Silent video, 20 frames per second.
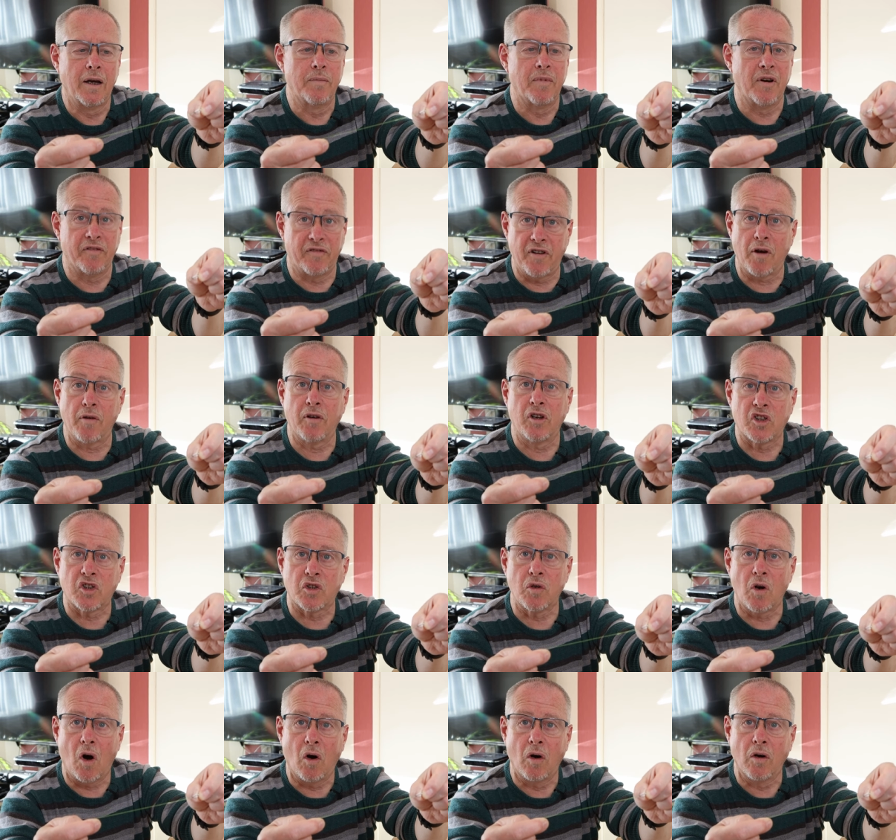but very
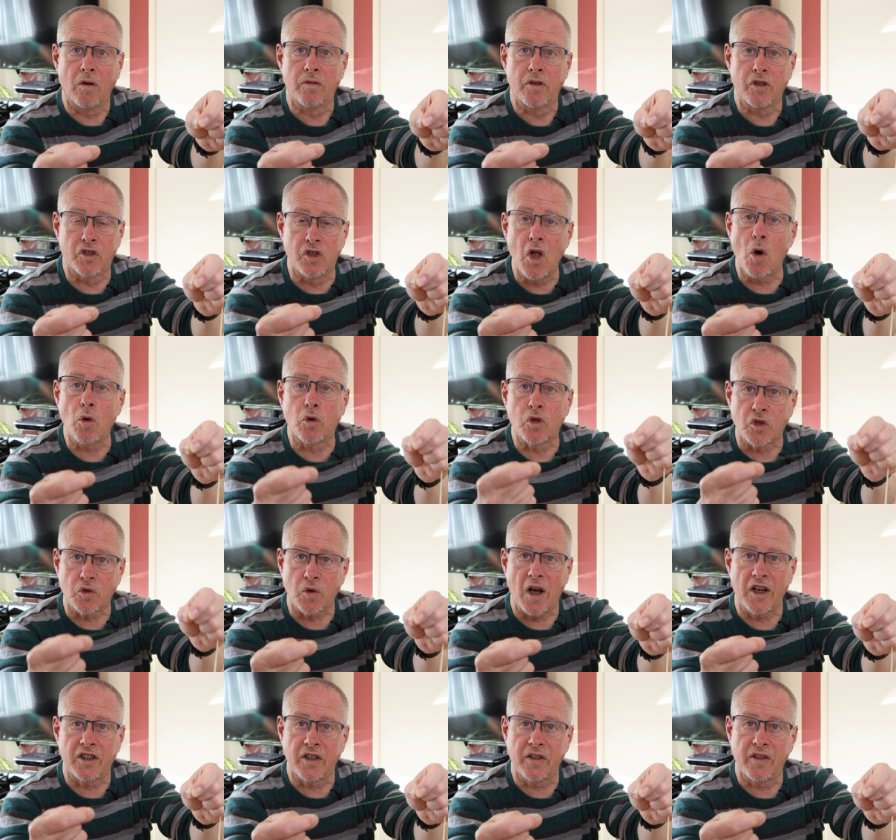strong. There's no
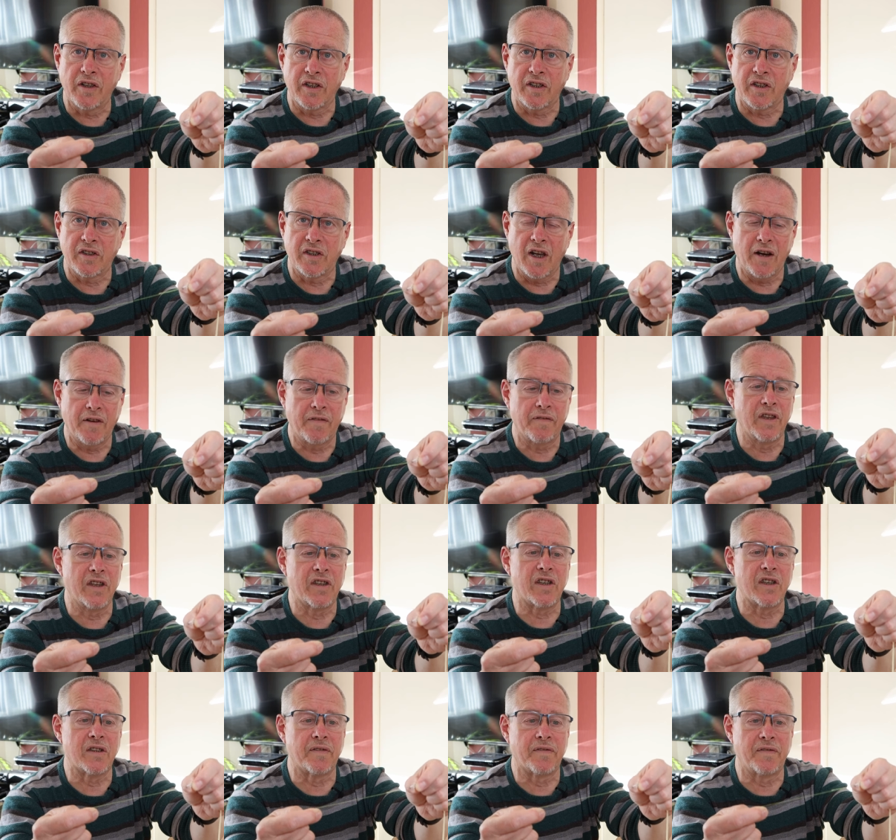stretch in this stuff.
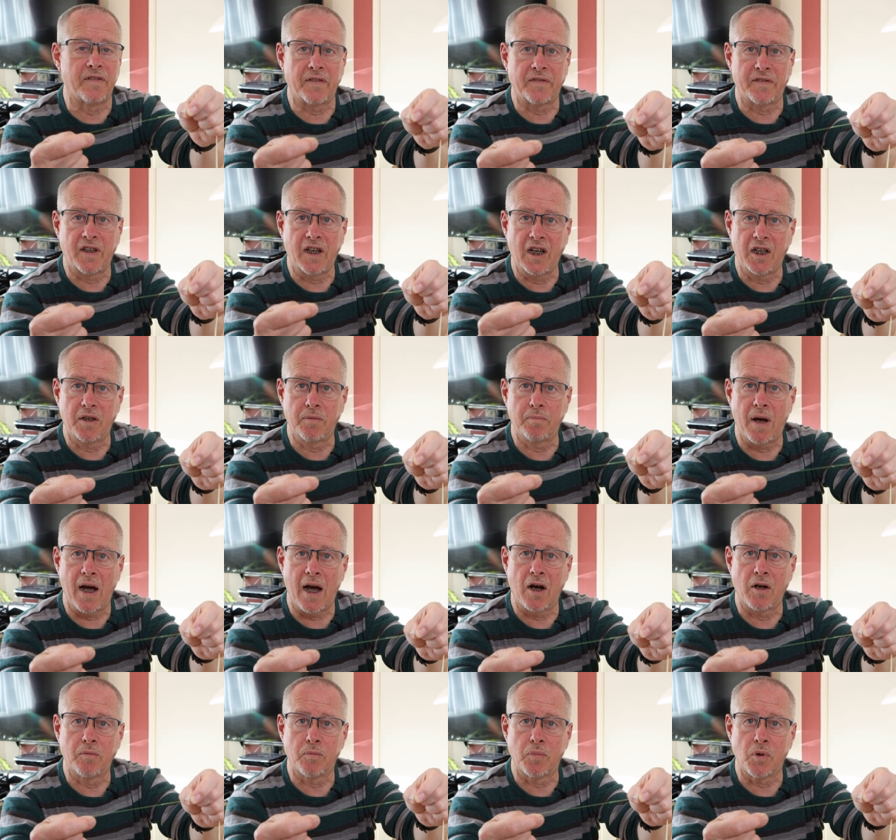This is 15
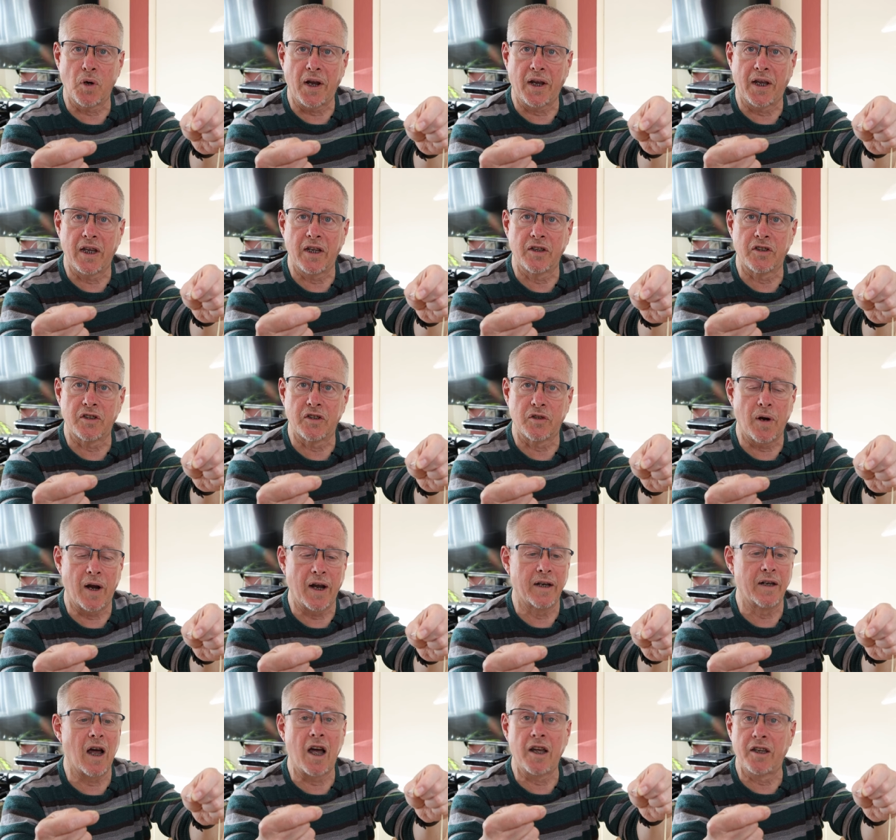pound breaking
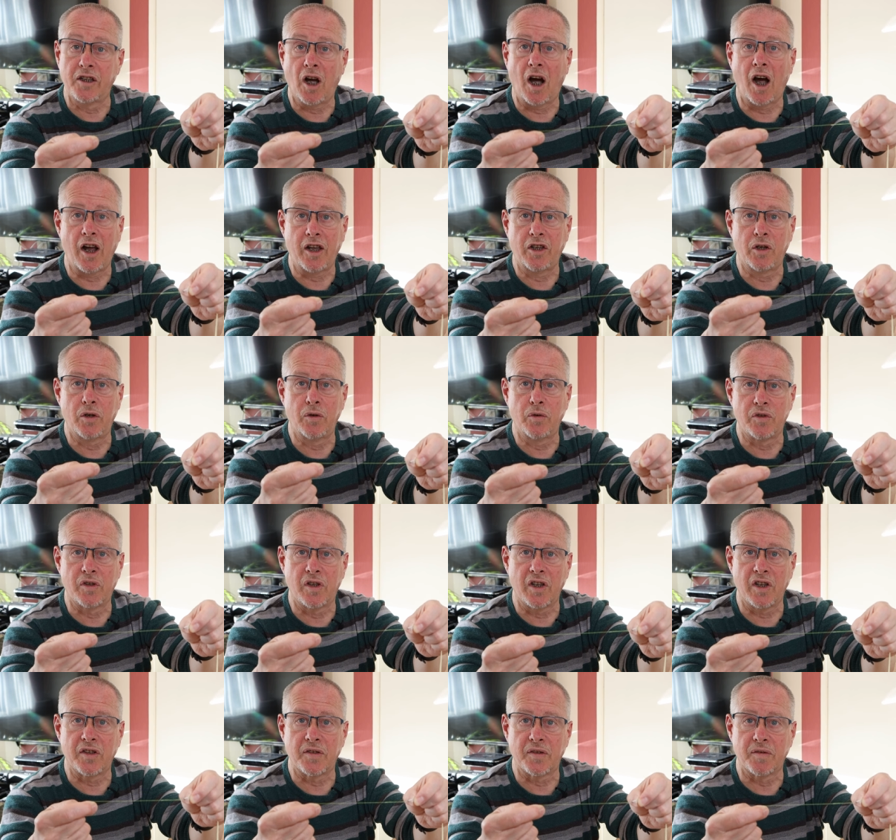strain. I, I use
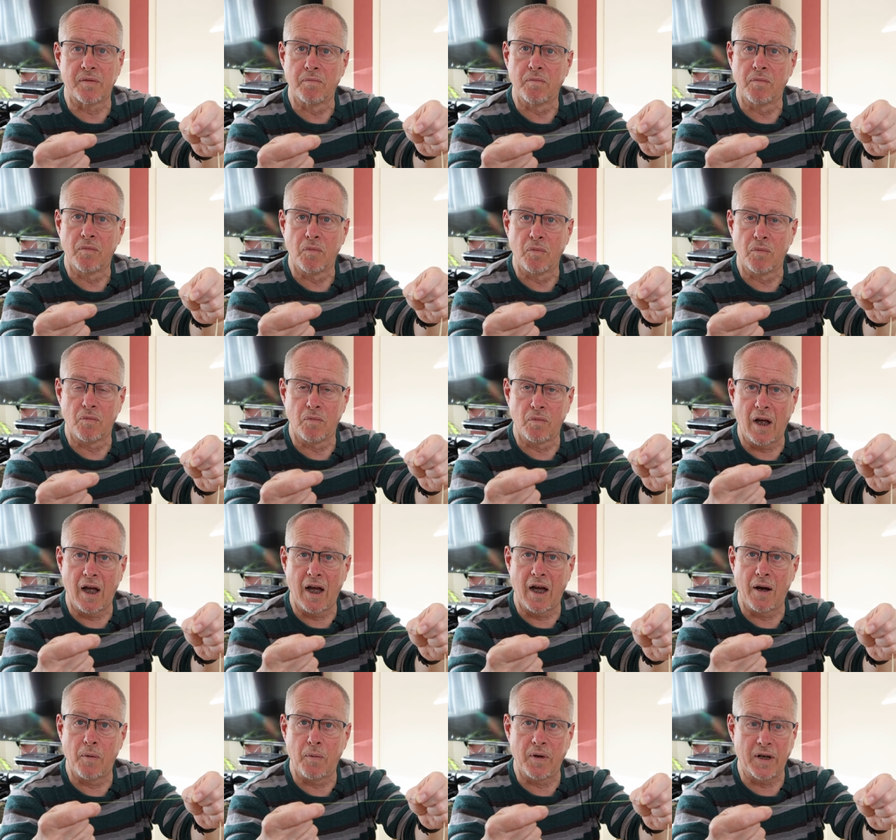this
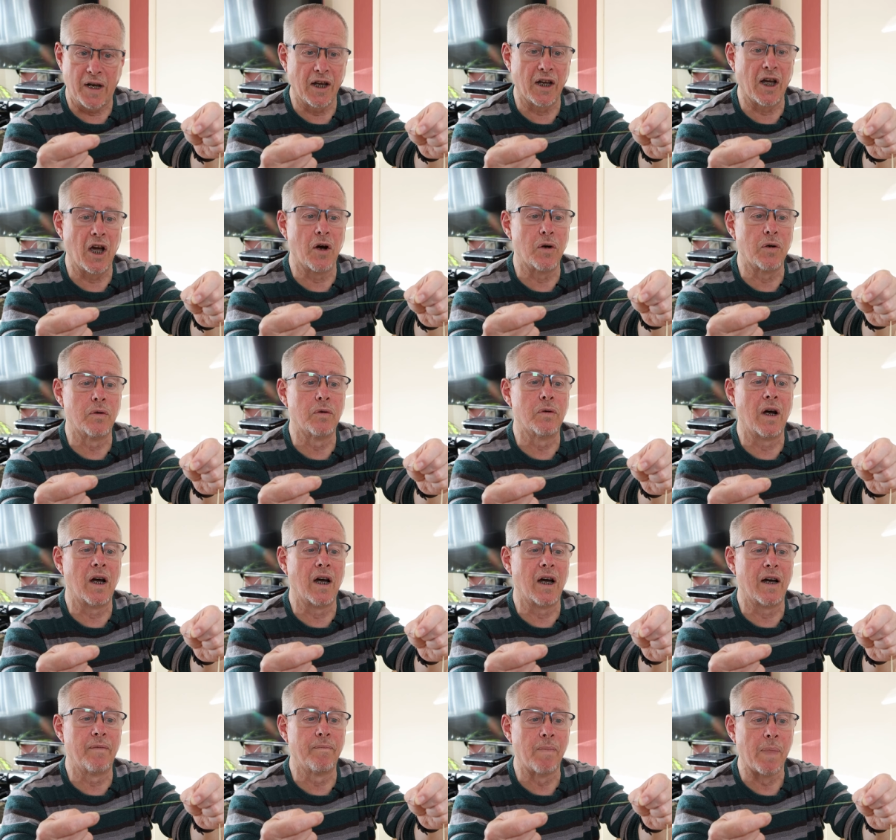uh, when I go
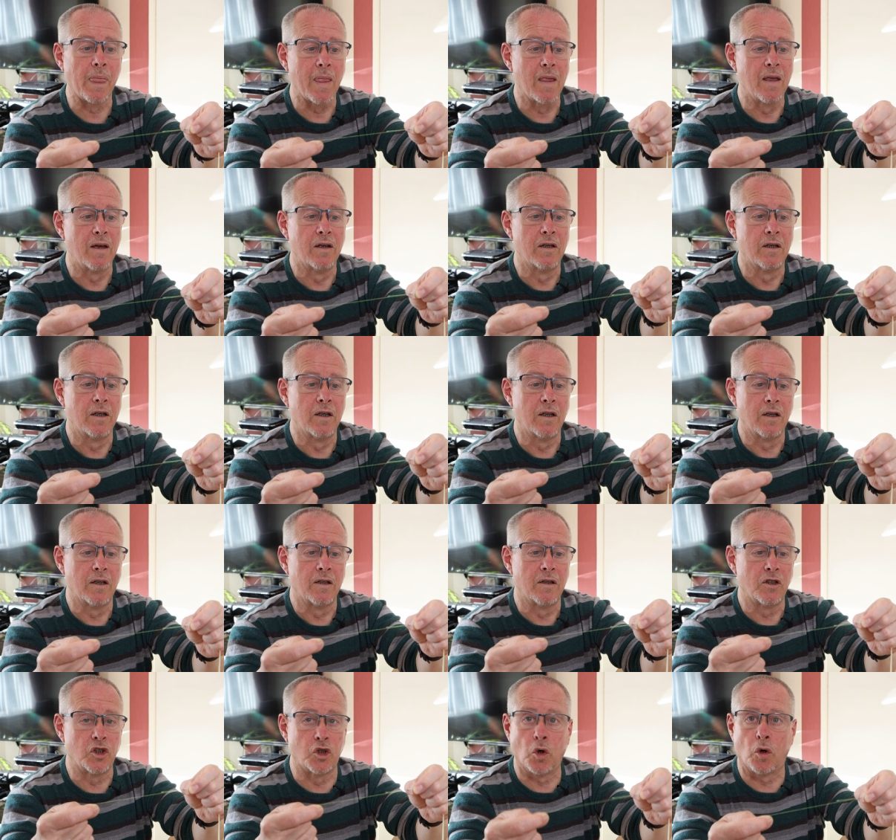um,
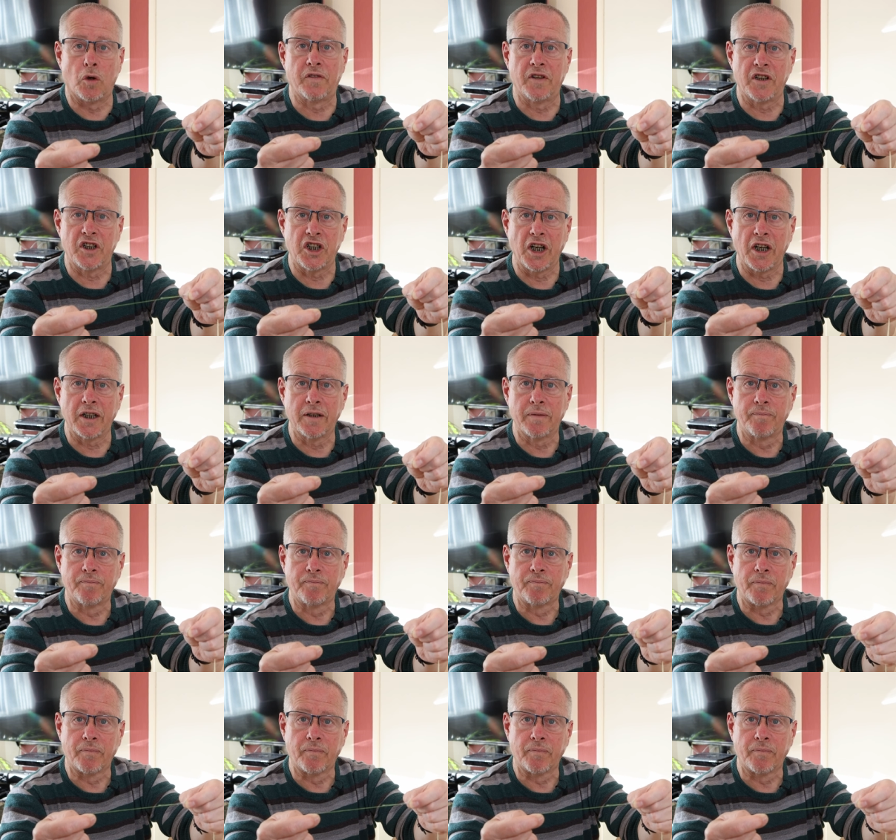shore fishing